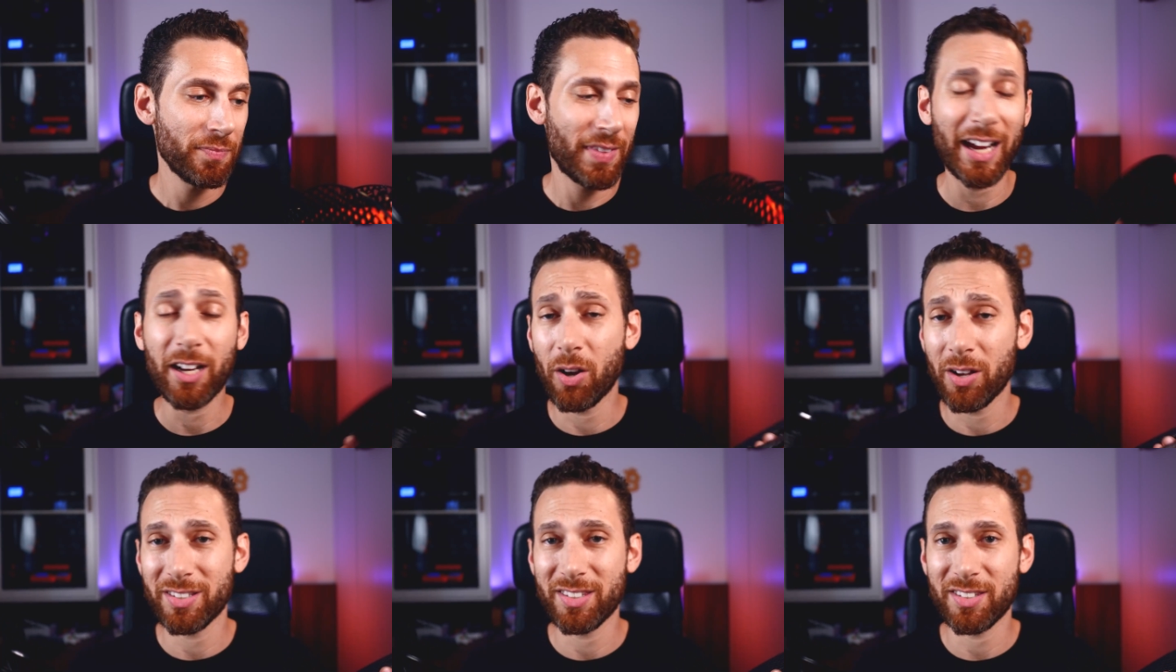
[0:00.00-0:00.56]

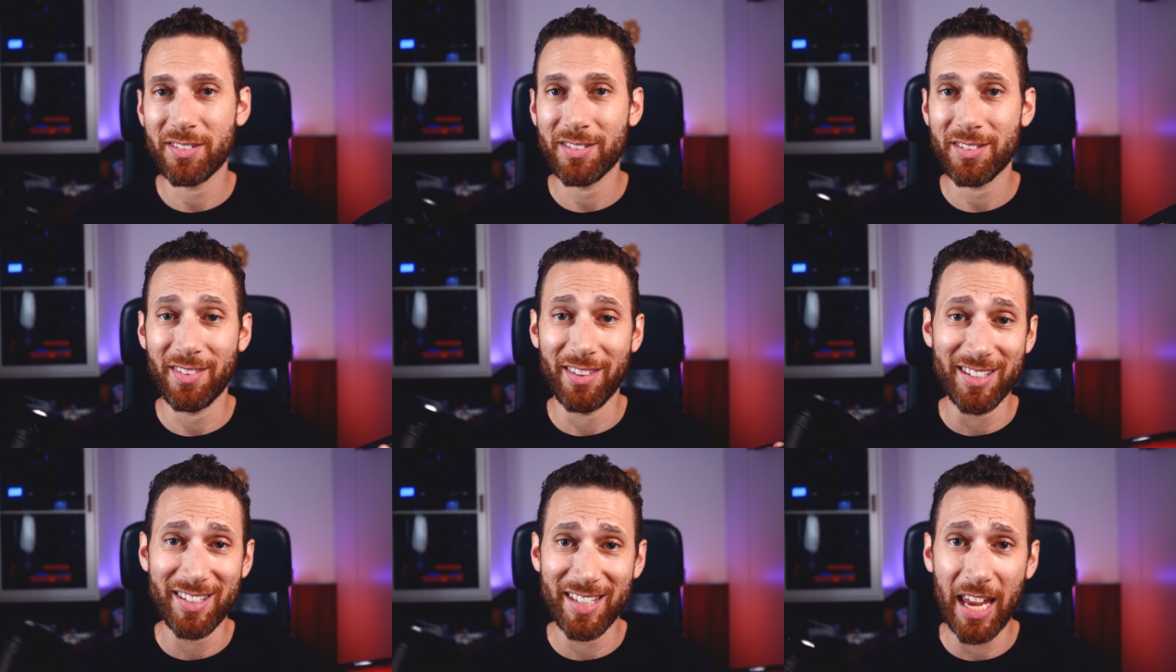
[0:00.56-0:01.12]
That costs
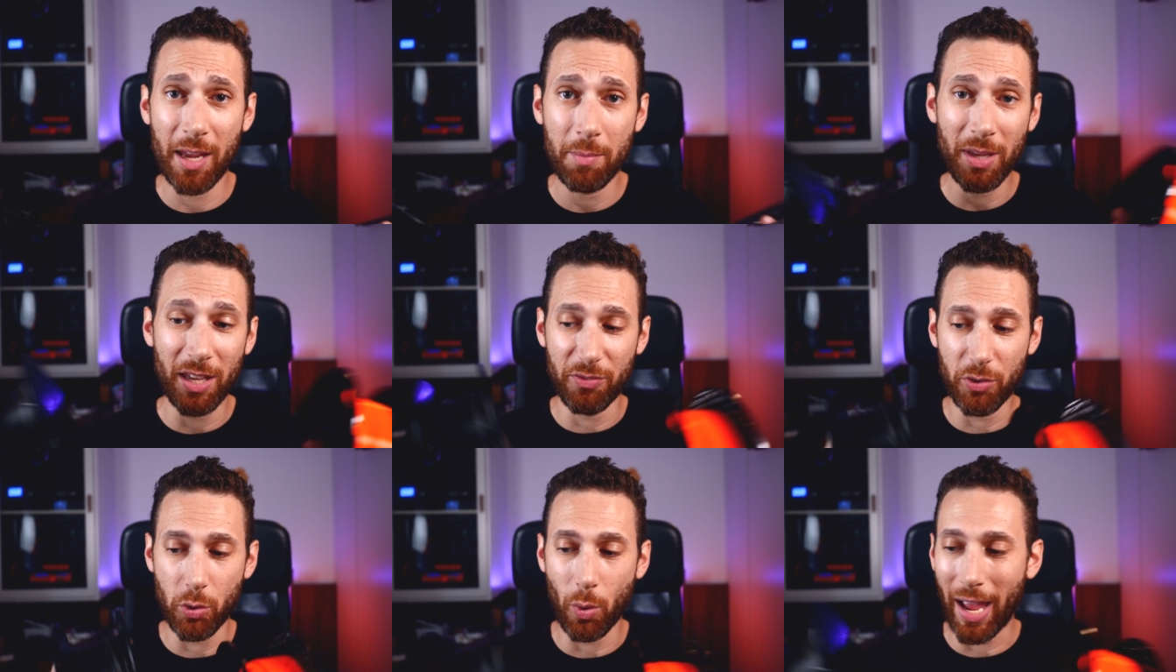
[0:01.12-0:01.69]
the same
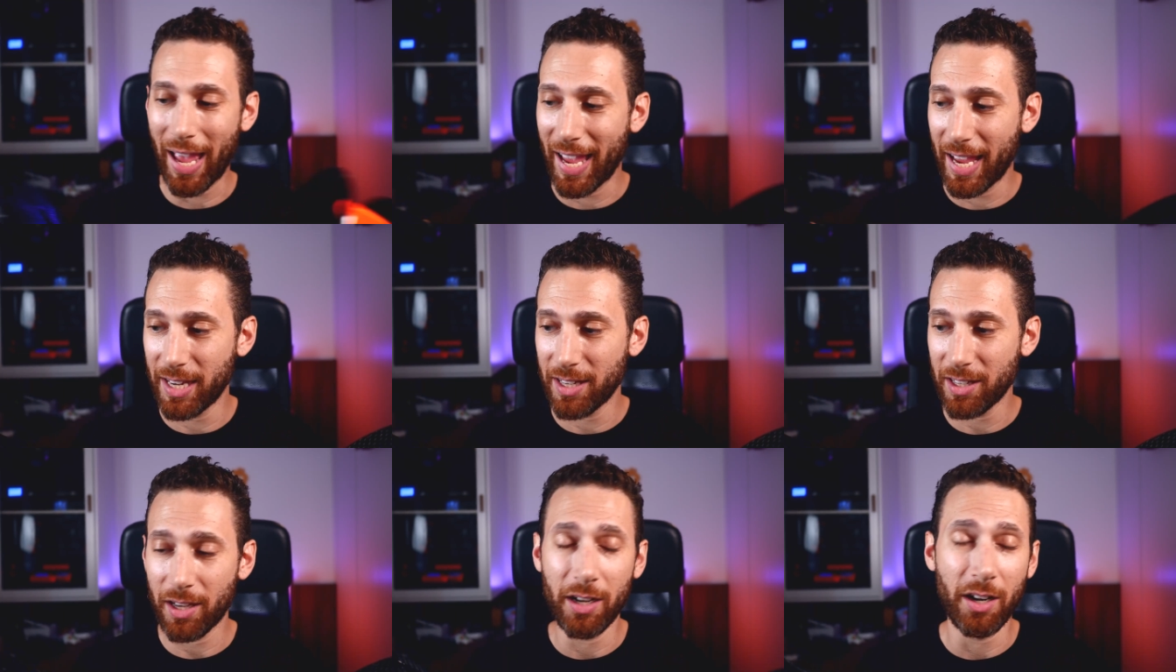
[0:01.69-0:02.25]
if you
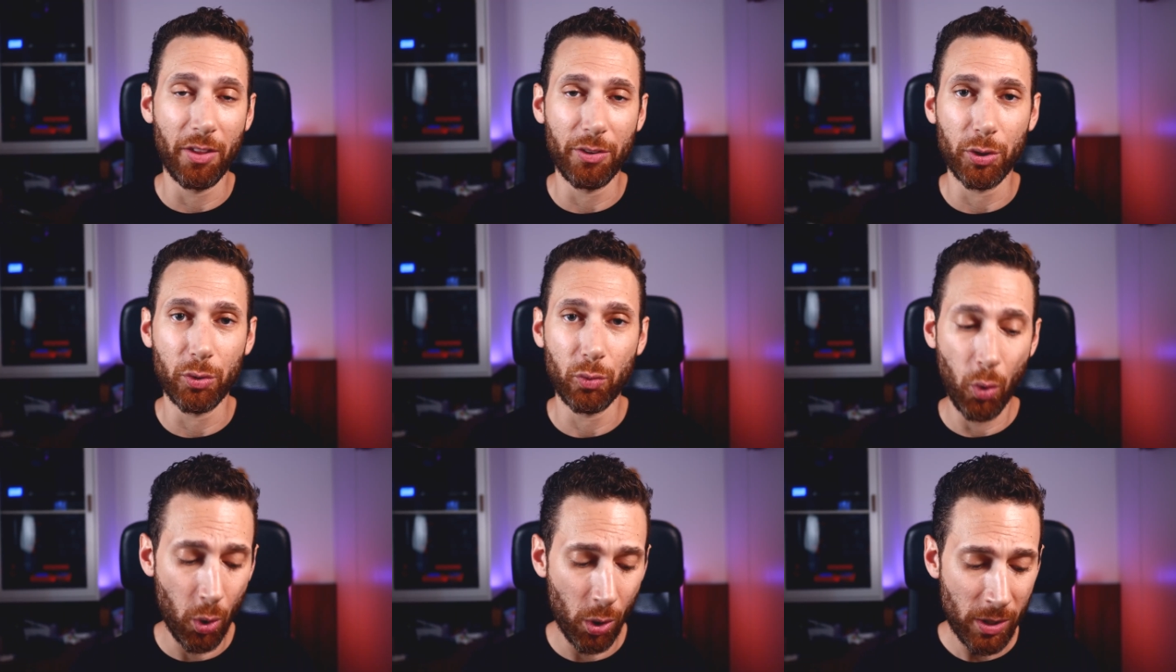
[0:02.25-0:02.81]
add
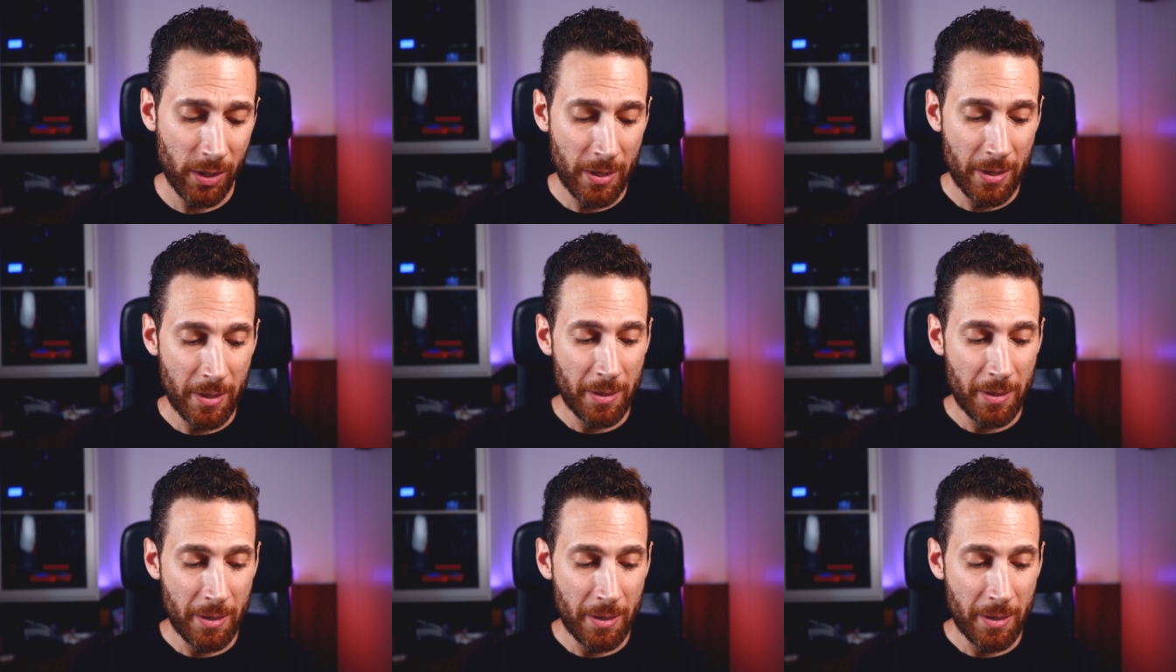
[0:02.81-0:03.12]
another roll.